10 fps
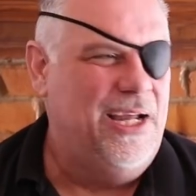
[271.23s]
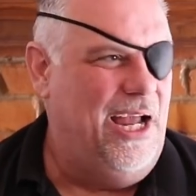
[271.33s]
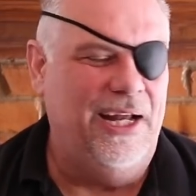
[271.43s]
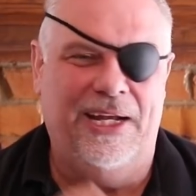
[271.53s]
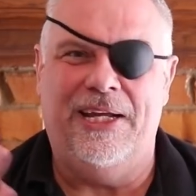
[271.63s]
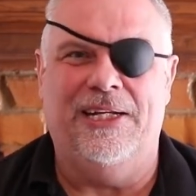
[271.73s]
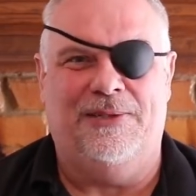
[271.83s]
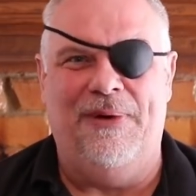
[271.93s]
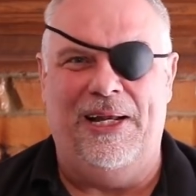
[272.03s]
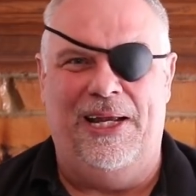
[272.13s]
and it gets
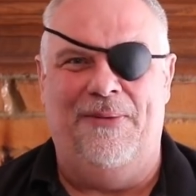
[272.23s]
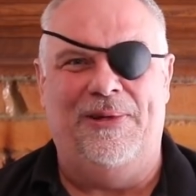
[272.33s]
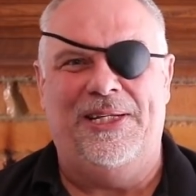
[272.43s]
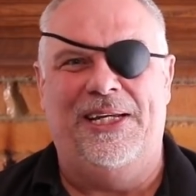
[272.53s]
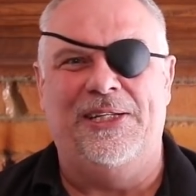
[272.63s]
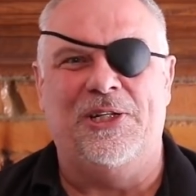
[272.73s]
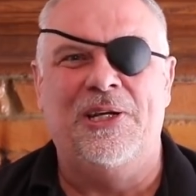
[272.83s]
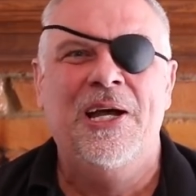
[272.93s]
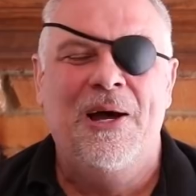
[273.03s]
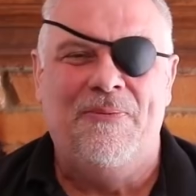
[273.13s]
my damn attention.
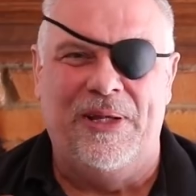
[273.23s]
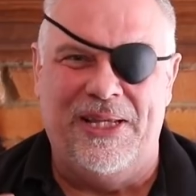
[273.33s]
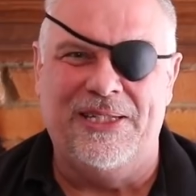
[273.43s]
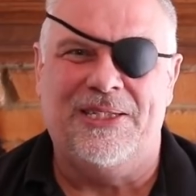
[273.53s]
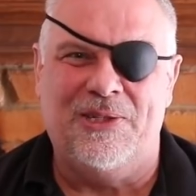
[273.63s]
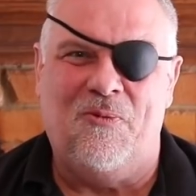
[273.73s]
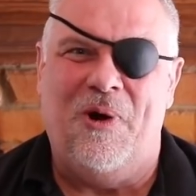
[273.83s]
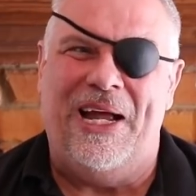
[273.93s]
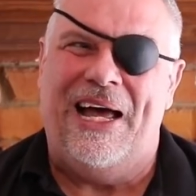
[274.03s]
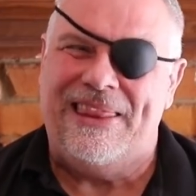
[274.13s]
But this is a
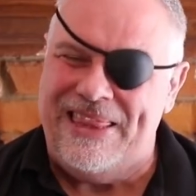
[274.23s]
way I